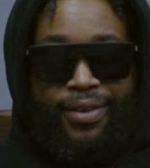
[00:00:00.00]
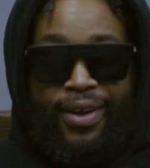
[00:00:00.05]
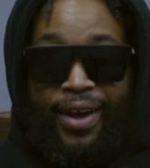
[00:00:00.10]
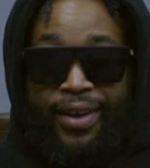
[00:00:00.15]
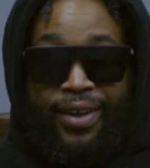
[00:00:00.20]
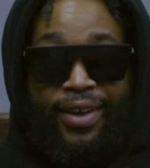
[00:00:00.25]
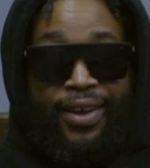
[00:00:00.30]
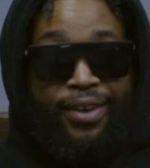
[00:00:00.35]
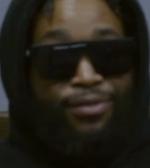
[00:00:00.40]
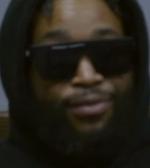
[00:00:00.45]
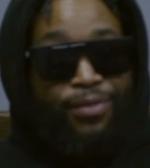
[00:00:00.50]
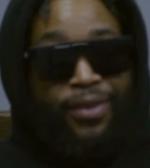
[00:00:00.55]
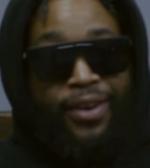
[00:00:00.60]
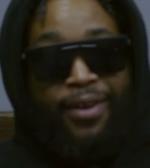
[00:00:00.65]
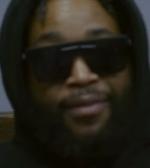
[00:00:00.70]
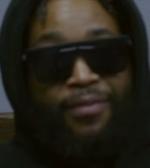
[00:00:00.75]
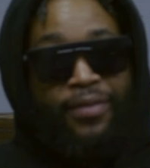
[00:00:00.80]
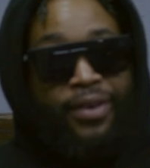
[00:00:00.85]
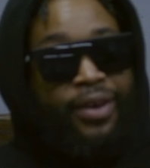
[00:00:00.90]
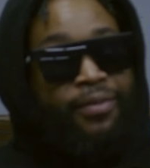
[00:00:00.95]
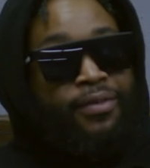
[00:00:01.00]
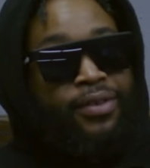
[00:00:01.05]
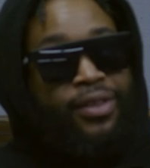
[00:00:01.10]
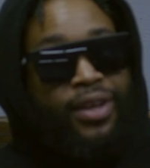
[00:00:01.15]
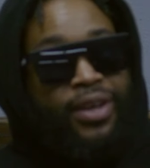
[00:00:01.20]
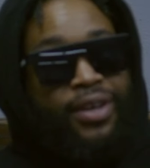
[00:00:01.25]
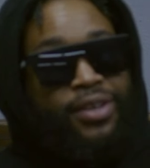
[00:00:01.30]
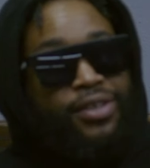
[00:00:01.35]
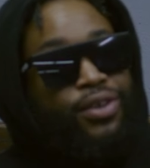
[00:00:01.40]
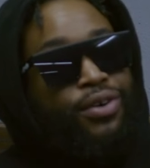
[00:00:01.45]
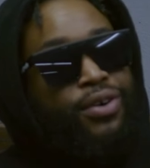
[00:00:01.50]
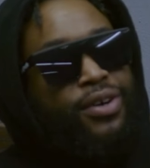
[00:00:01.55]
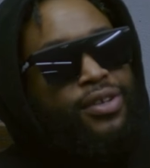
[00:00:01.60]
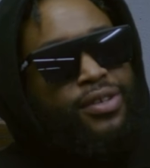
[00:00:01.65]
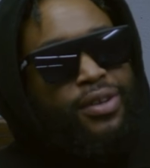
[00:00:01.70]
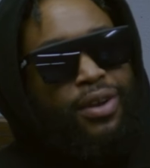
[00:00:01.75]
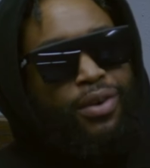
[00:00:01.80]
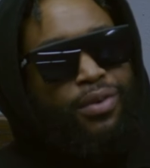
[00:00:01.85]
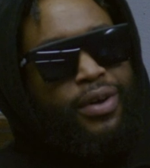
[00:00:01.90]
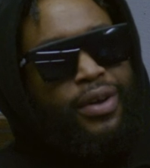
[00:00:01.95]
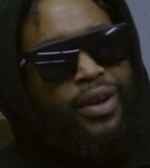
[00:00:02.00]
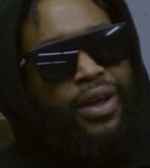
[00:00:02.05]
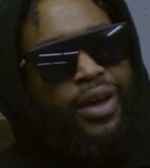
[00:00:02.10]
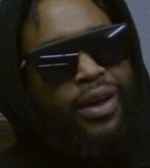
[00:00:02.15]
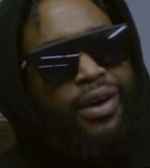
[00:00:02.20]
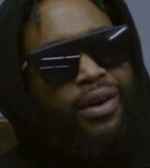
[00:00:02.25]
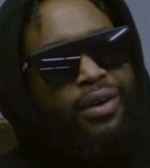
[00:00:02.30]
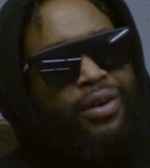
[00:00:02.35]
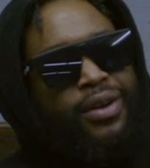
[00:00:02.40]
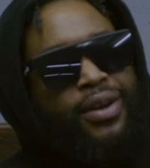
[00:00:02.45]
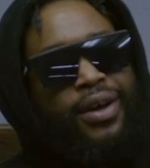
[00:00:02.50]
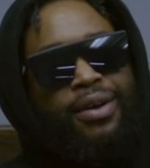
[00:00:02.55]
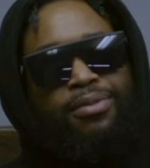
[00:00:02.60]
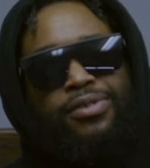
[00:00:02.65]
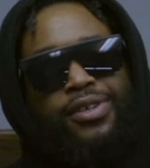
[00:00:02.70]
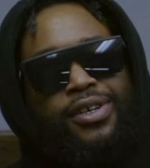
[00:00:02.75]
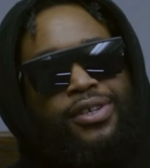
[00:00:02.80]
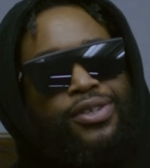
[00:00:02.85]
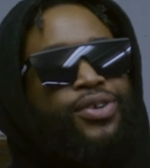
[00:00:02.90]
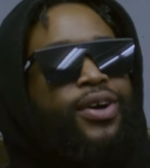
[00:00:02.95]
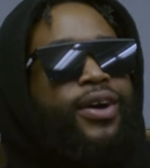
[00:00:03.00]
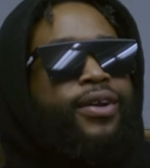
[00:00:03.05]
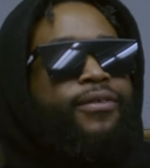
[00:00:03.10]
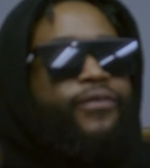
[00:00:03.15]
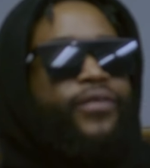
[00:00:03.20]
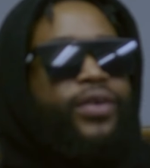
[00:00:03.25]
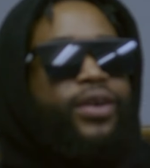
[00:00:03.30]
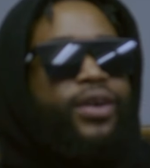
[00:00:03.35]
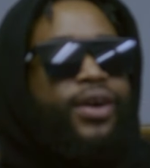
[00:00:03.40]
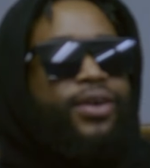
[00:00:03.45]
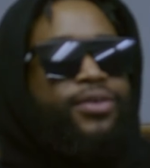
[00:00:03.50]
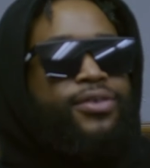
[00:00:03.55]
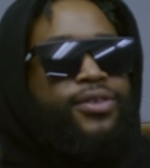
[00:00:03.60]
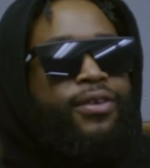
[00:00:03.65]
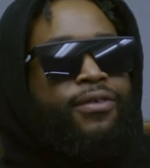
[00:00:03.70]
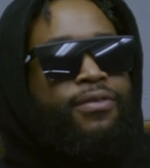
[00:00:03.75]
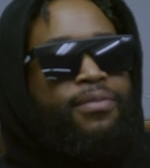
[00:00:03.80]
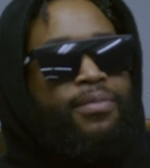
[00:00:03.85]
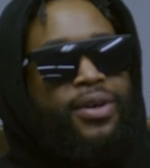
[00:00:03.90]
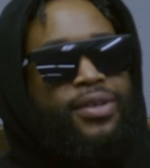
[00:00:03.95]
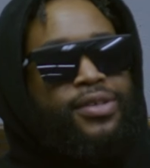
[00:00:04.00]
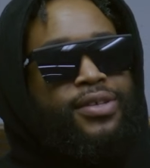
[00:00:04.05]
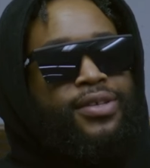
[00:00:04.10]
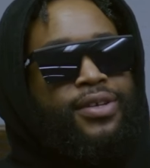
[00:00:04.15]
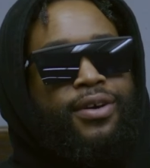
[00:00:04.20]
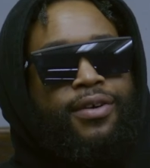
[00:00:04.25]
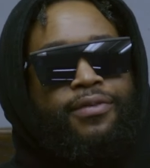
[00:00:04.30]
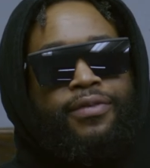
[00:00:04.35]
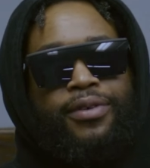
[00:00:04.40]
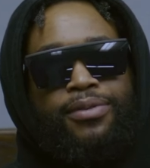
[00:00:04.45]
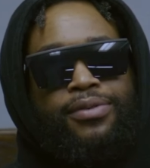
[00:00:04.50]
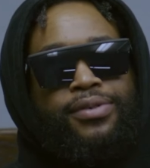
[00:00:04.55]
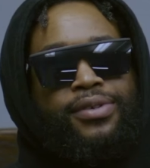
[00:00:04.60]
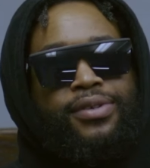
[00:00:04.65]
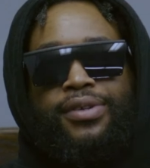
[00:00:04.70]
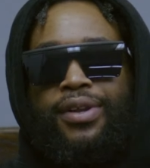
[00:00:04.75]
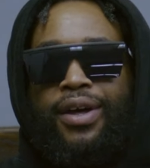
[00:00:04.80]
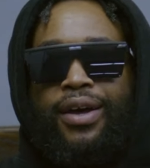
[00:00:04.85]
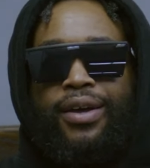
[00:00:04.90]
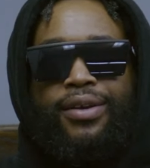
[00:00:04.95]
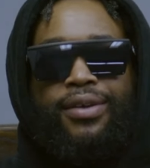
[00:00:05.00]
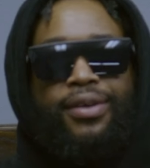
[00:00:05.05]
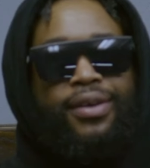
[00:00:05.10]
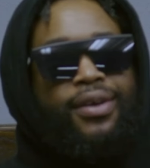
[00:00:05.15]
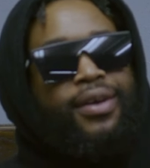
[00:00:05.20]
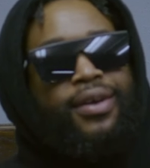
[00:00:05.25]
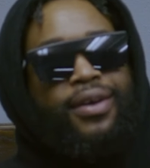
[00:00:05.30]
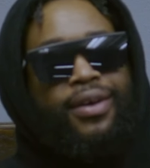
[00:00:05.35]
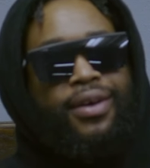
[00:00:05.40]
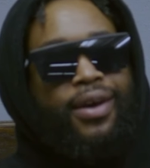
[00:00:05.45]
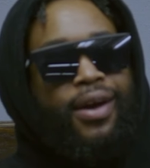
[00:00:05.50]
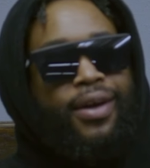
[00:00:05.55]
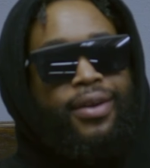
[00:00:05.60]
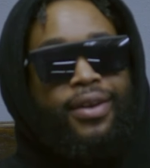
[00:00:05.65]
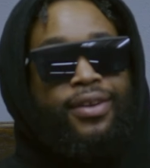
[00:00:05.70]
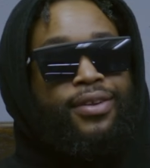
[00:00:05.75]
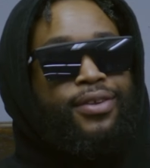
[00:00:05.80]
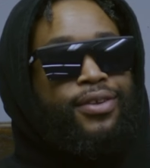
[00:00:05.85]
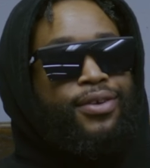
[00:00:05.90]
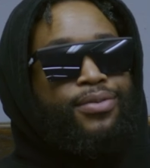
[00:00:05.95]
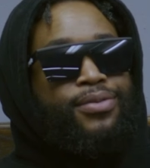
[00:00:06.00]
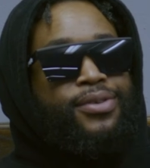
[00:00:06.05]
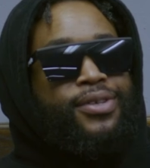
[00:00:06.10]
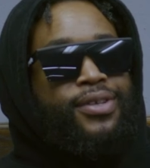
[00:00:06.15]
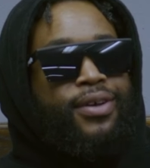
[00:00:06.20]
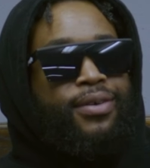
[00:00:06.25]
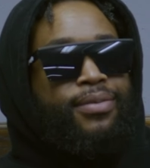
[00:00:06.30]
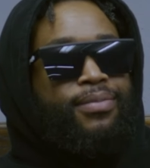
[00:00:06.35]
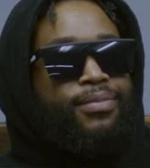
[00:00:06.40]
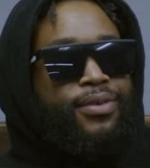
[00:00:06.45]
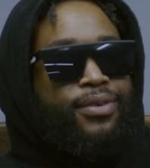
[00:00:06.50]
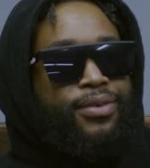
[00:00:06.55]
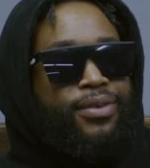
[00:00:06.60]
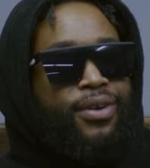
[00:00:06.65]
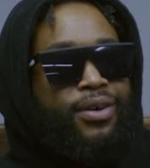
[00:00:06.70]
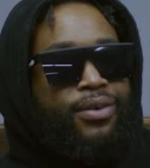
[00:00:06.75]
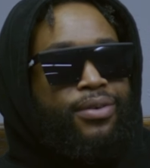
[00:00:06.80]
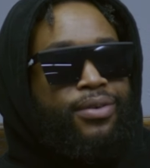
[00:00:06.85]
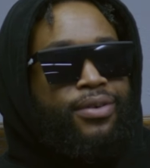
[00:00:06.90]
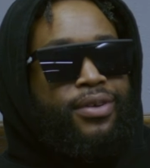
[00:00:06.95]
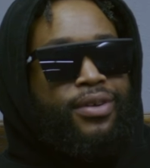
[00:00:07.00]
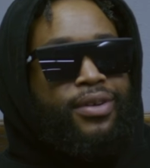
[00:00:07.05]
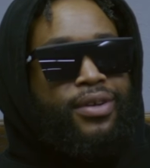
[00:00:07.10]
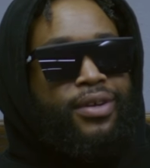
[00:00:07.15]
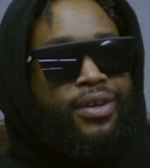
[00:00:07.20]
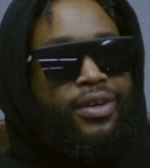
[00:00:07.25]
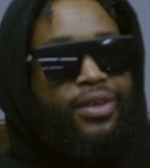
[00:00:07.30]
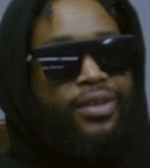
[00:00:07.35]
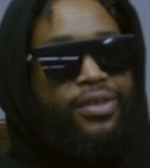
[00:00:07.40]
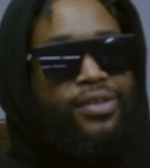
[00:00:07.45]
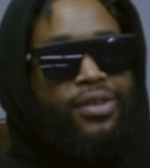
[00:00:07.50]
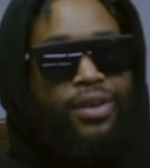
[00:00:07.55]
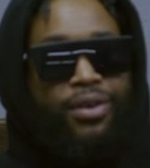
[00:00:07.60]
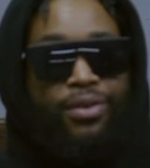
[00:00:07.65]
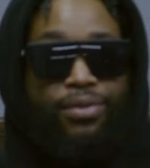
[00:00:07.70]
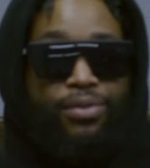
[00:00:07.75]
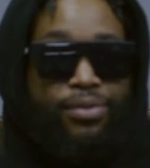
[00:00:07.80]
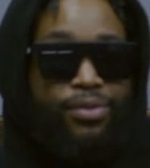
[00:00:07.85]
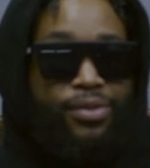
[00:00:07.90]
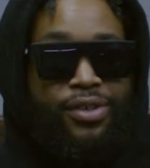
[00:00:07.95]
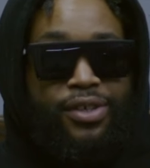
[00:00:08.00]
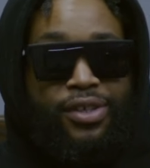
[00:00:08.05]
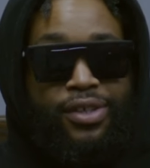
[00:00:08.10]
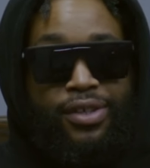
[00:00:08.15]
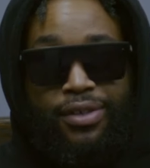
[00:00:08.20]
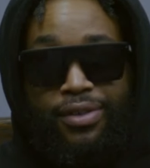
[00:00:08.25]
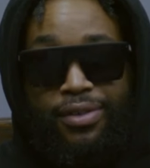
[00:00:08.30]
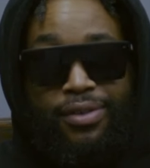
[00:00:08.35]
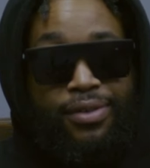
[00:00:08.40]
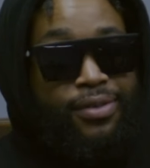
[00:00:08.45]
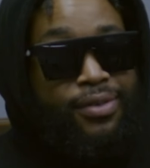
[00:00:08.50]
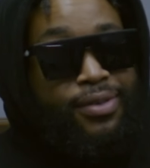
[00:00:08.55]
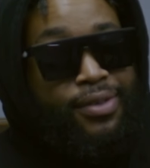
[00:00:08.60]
I guess whenever everything started slowing down and I was just trying to figure out stuff for myself, it was like I need to do something, you know? And so just